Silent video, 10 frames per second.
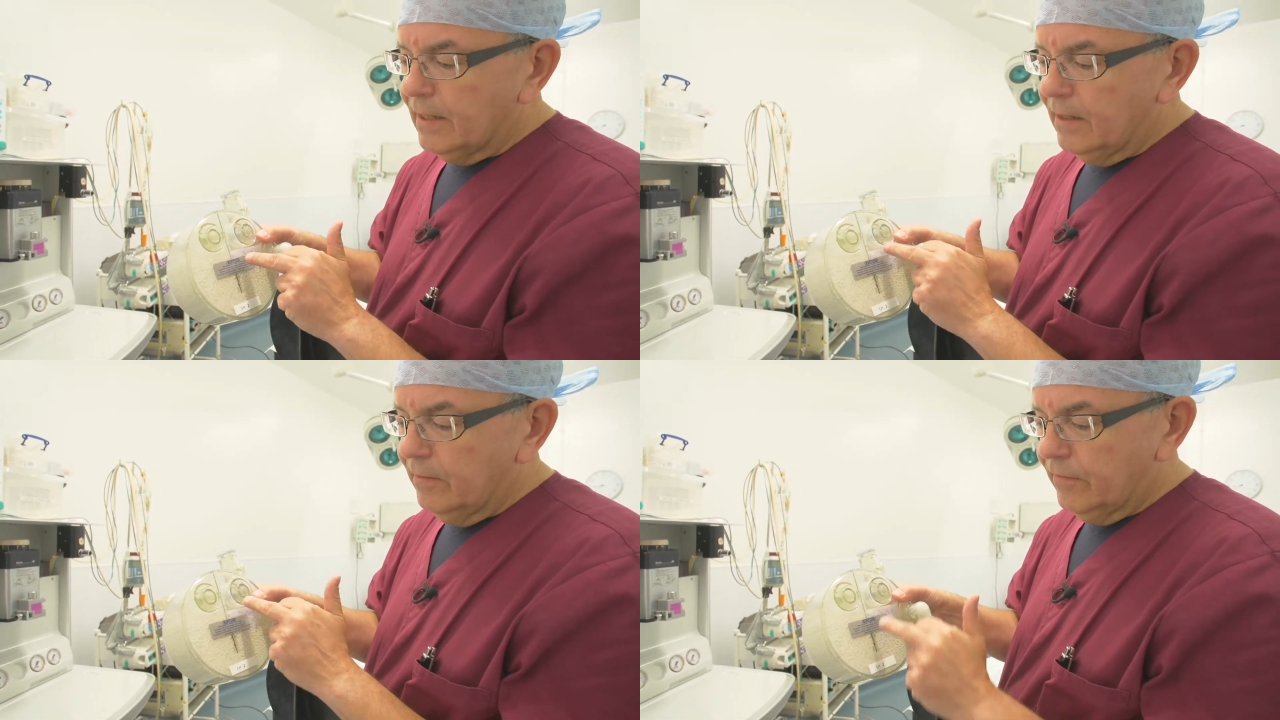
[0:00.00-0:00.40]

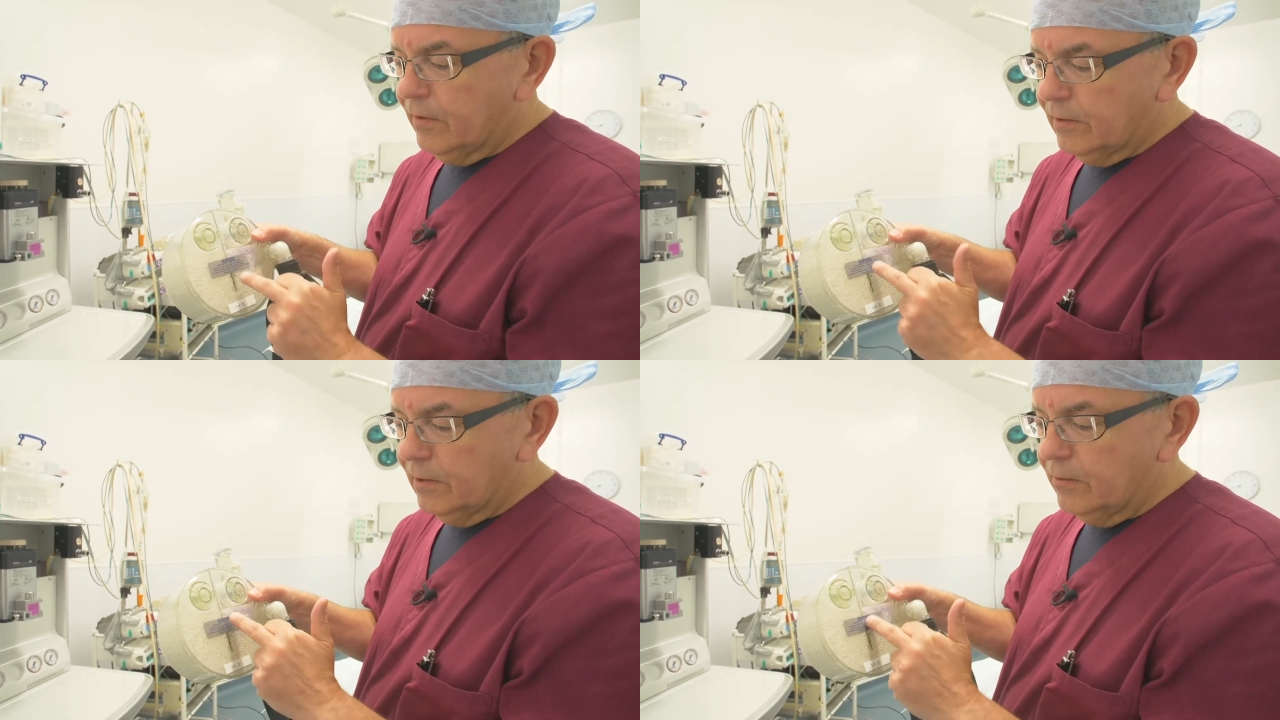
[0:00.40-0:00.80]
If
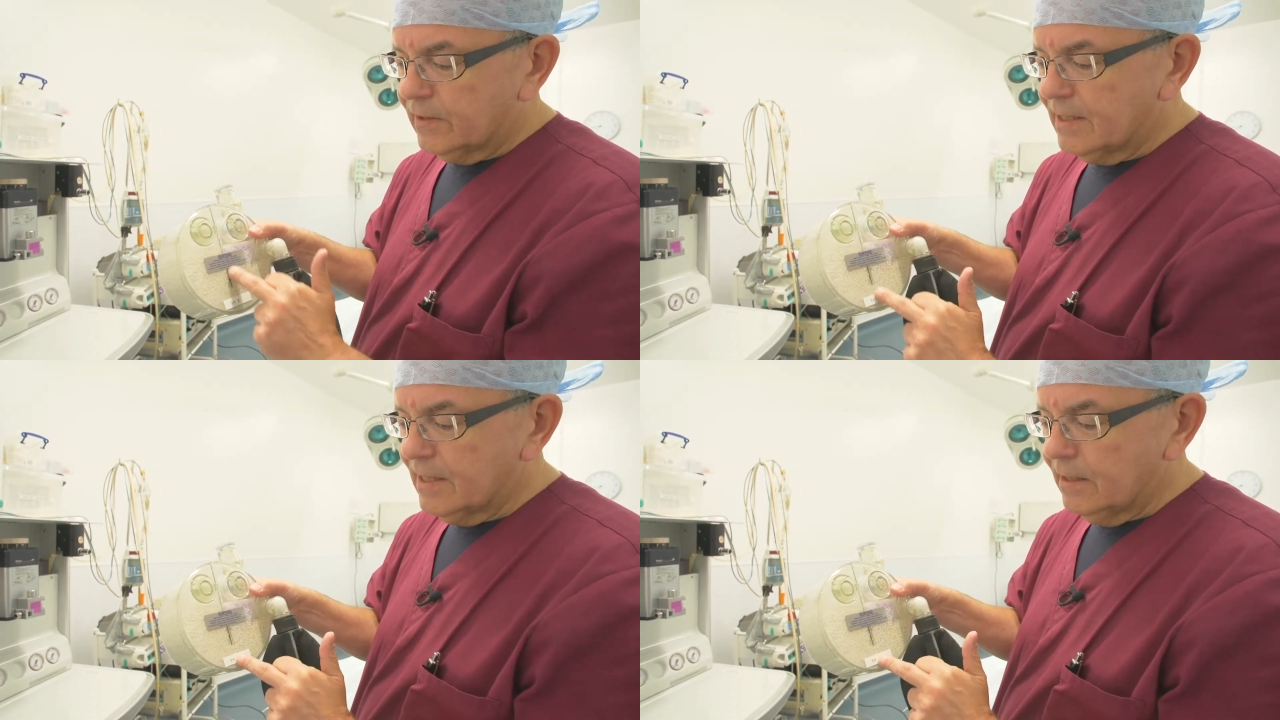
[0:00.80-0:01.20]
you
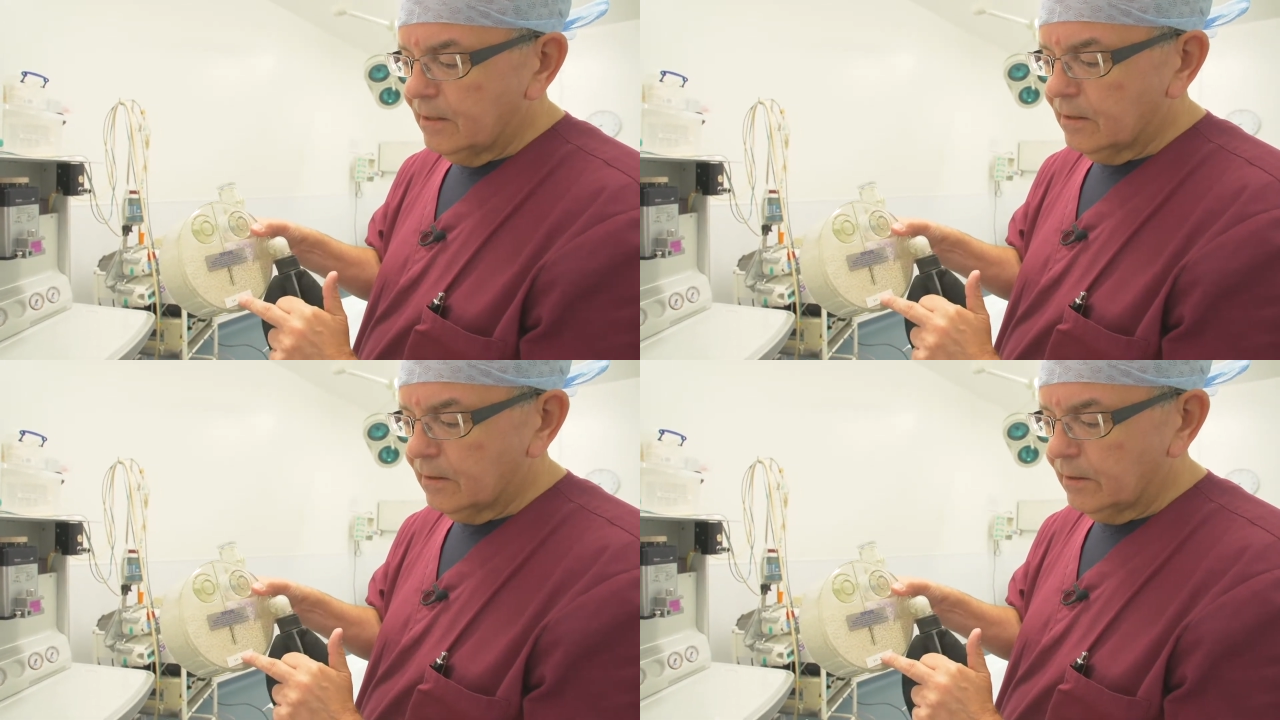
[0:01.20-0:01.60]

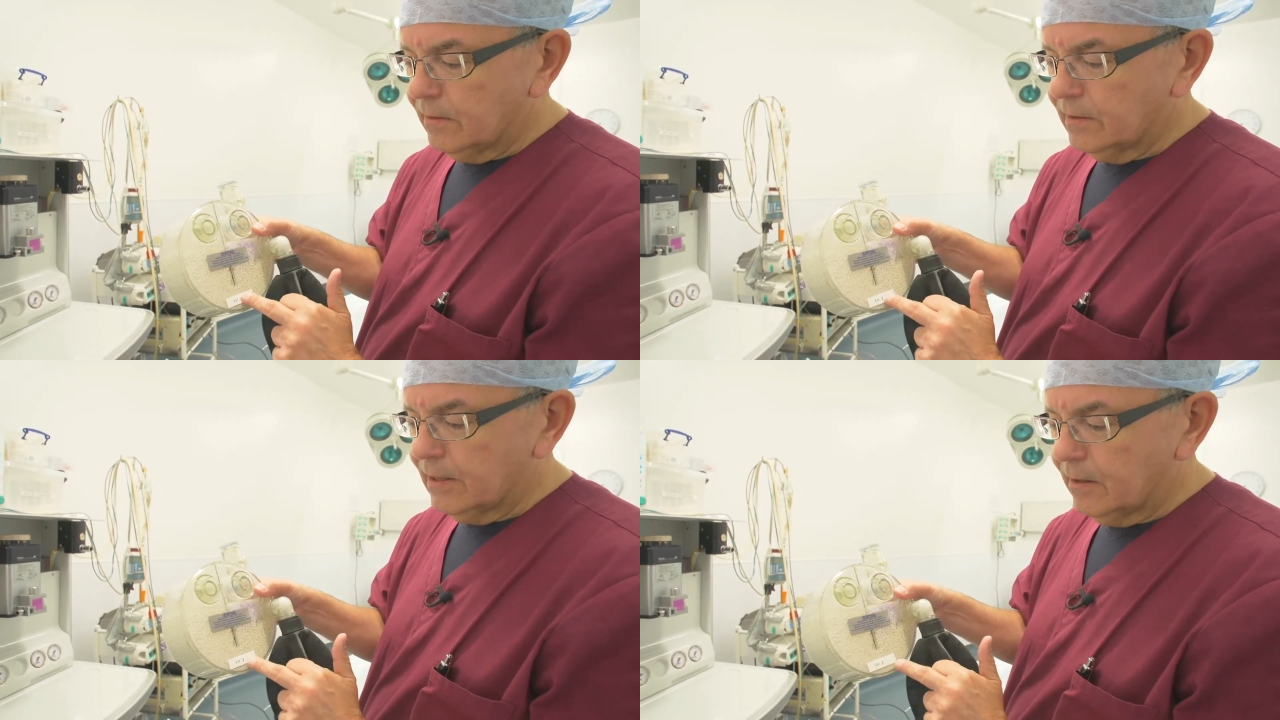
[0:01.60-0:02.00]
see
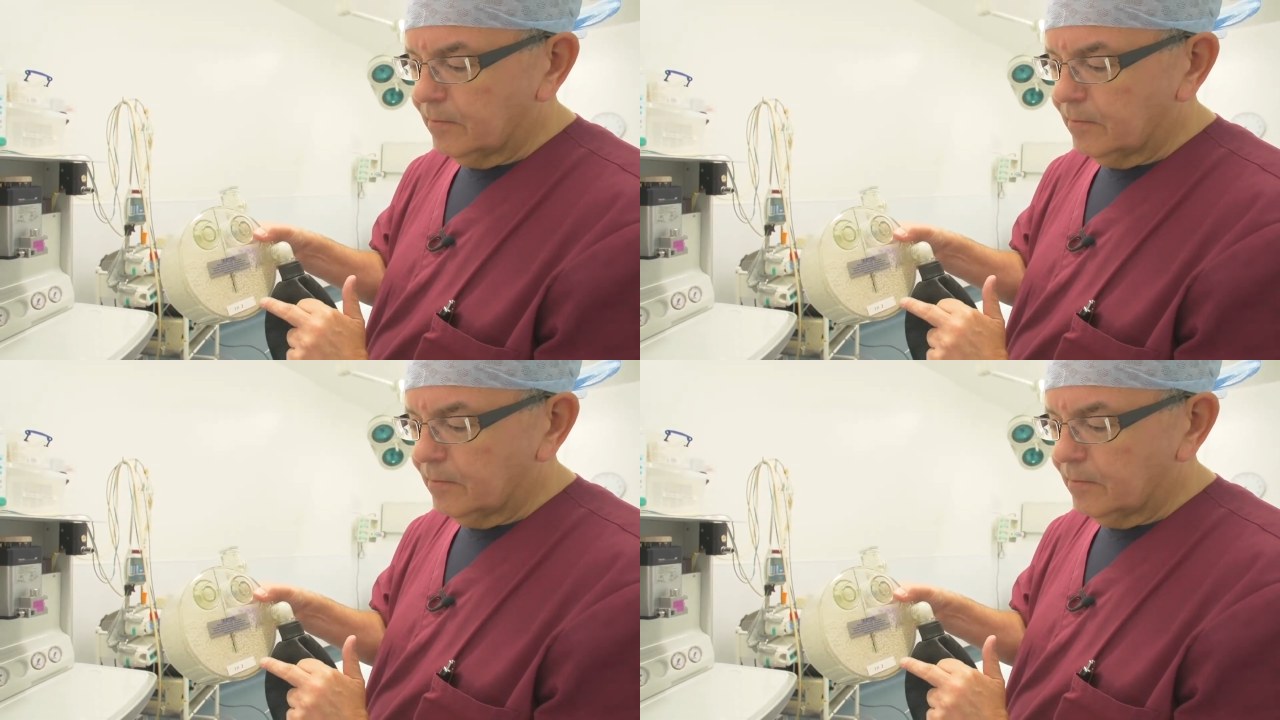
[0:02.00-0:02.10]
that